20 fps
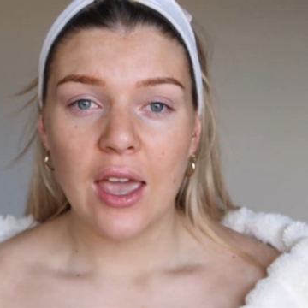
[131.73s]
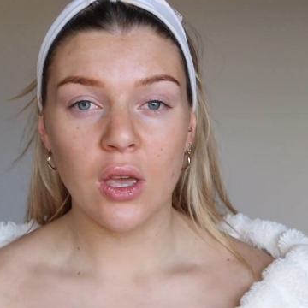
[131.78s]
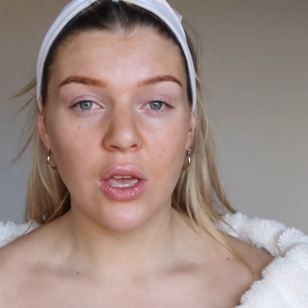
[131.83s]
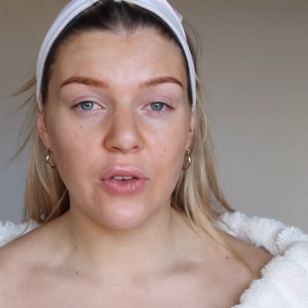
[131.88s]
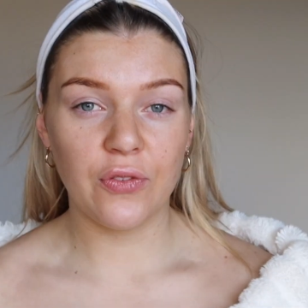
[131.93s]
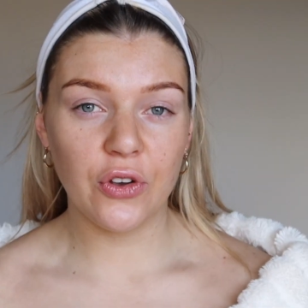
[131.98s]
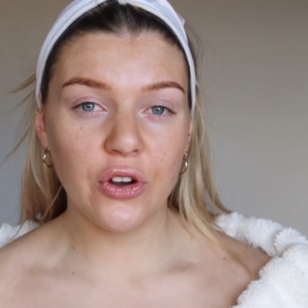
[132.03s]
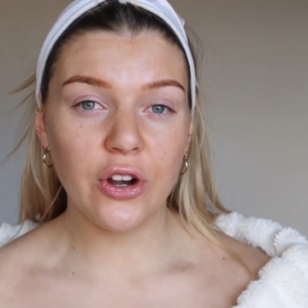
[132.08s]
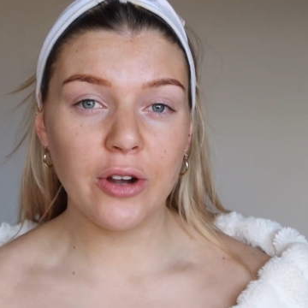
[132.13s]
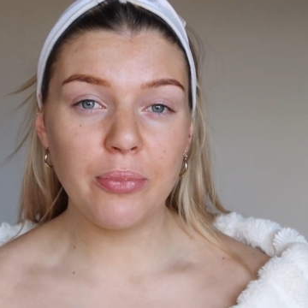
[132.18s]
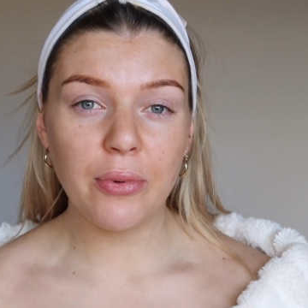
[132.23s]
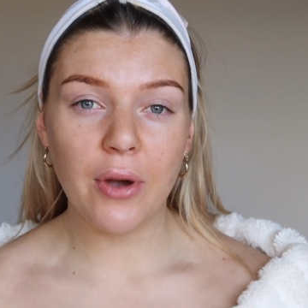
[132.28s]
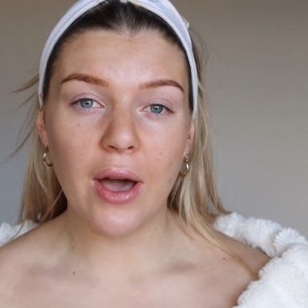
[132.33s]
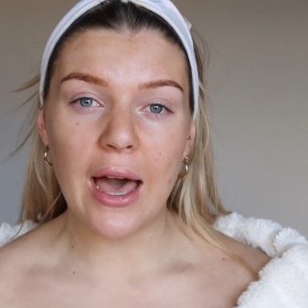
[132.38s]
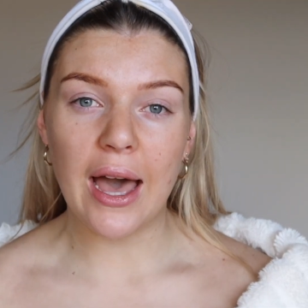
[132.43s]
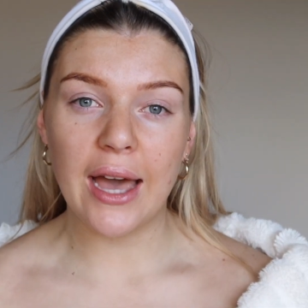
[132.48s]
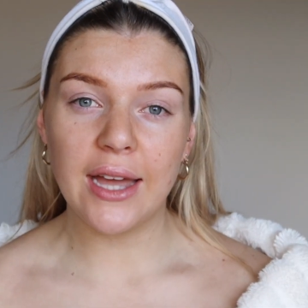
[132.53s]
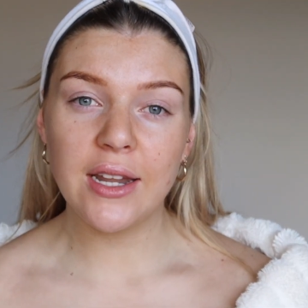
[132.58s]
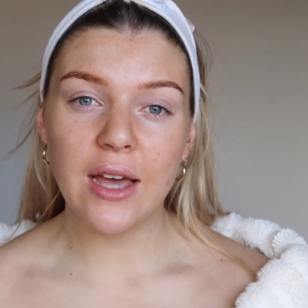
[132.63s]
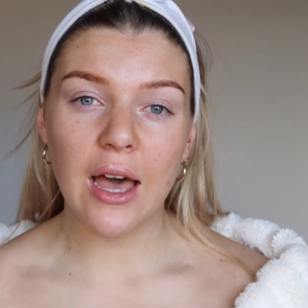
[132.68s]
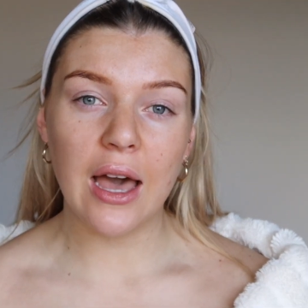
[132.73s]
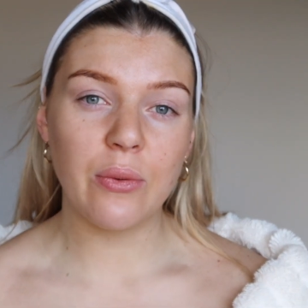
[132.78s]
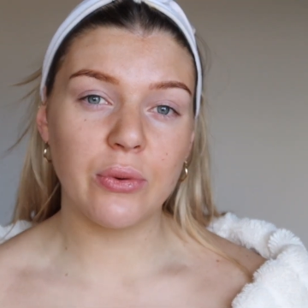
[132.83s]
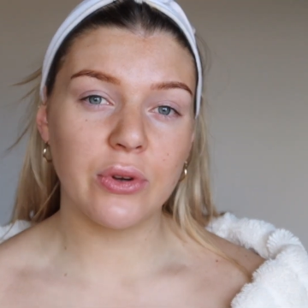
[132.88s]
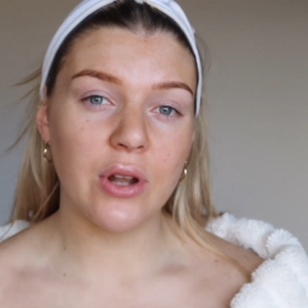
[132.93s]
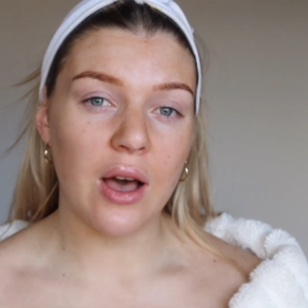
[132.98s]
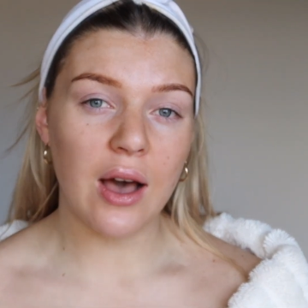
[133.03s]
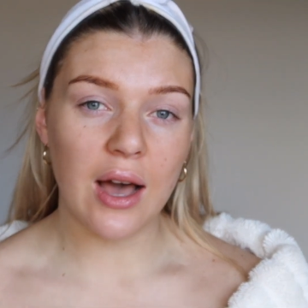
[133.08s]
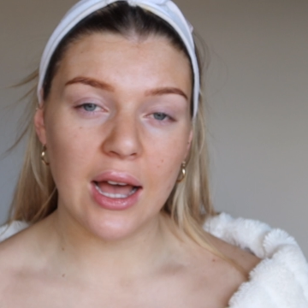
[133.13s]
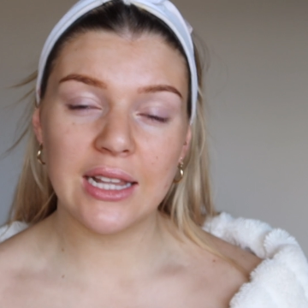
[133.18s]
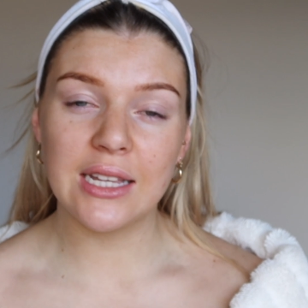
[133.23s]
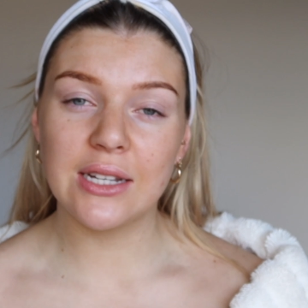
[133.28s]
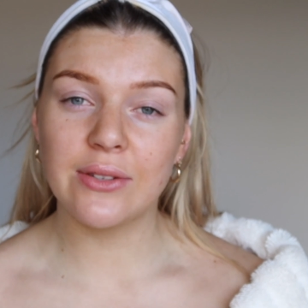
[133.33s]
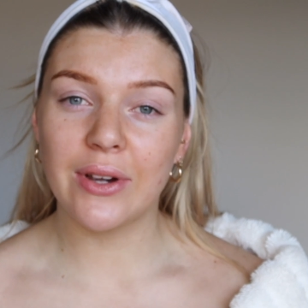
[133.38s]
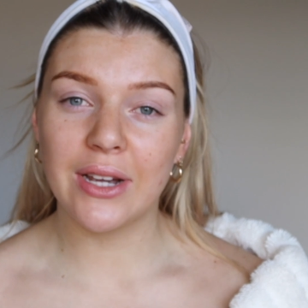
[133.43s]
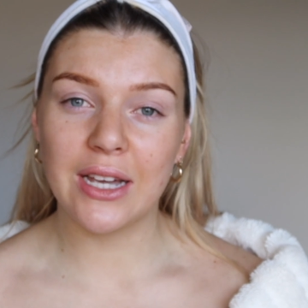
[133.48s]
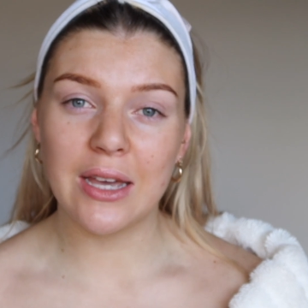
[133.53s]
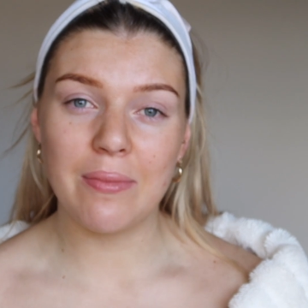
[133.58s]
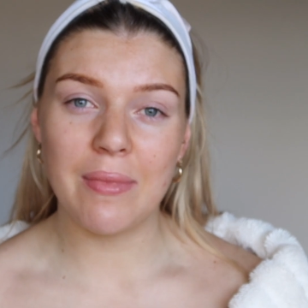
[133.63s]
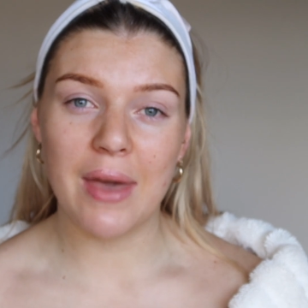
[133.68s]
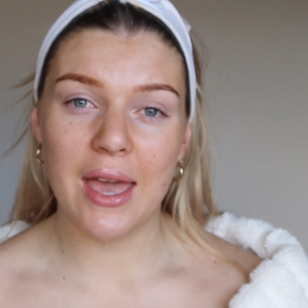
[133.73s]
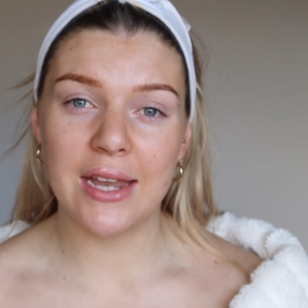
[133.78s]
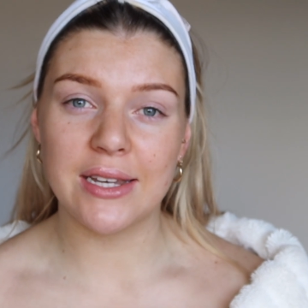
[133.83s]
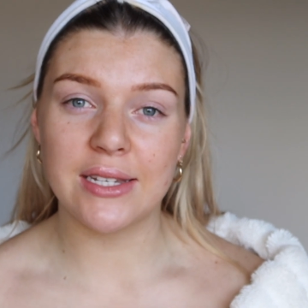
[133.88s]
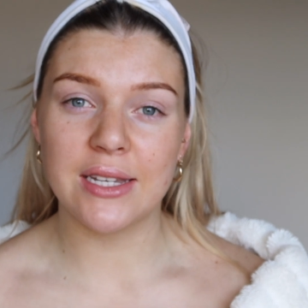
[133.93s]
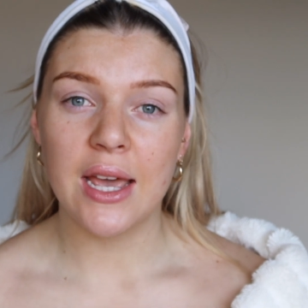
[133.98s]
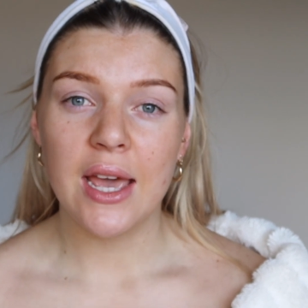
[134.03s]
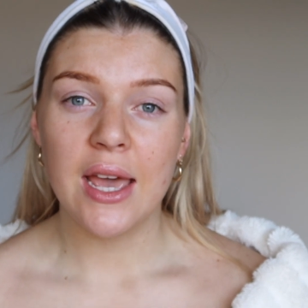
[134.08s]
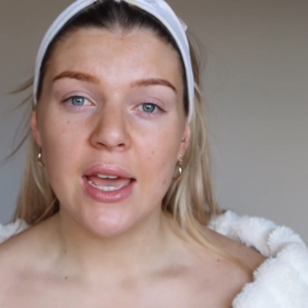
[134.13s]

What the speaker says: If you're a bride, I would highly recommend